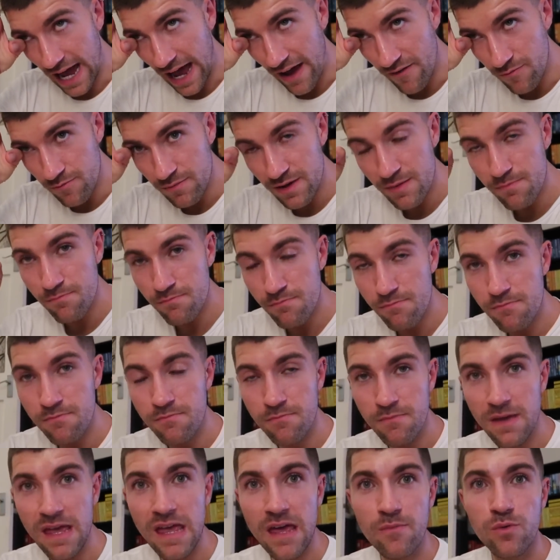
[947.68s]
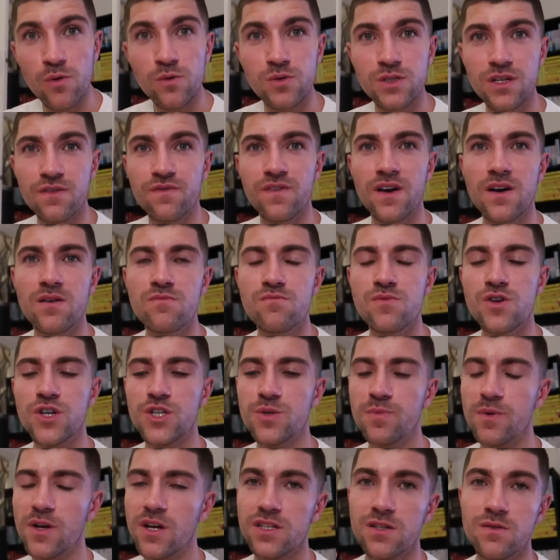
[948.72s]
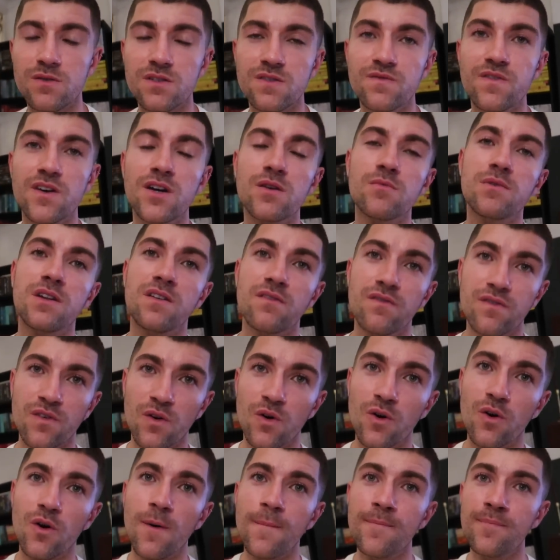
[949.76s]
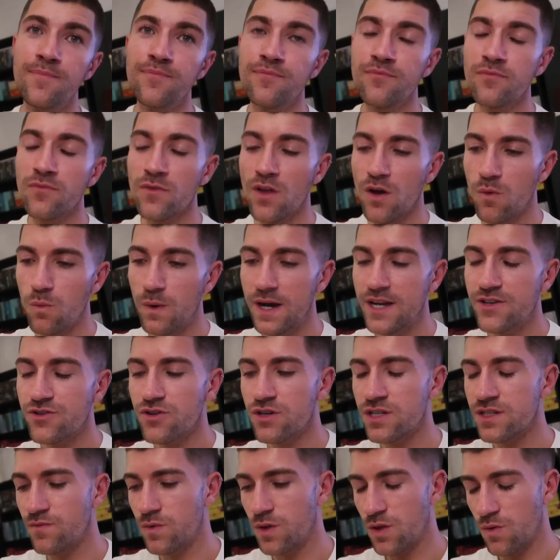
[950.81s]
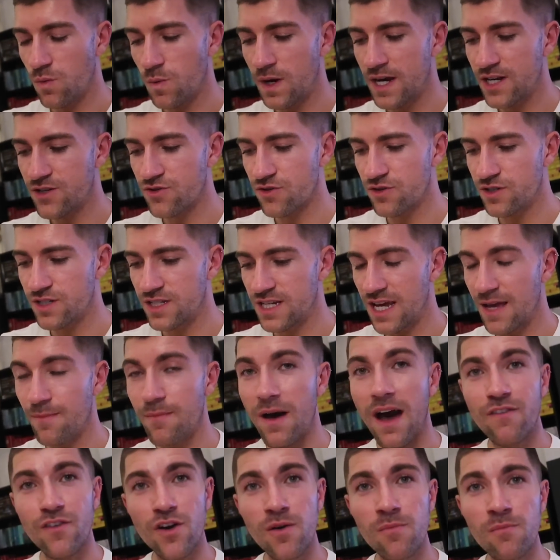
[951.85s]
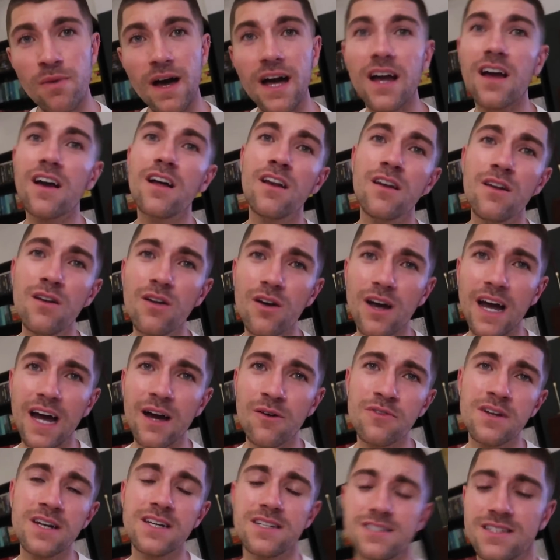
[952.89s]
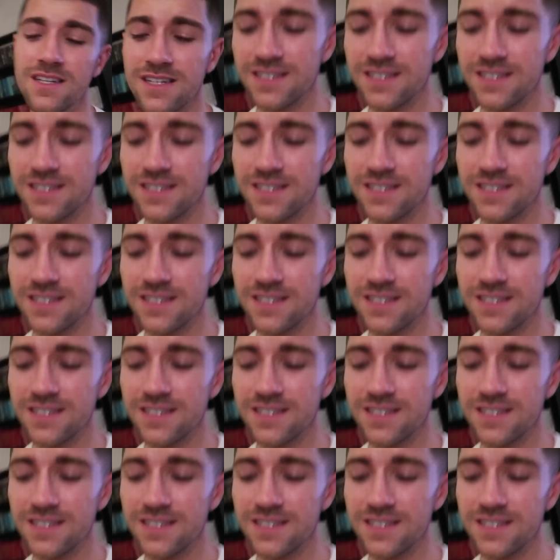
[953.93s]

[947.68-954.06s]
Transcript: I haven't been able to film much because I was filming for Waitrose and with the Waitrose team. I've come back and look how nice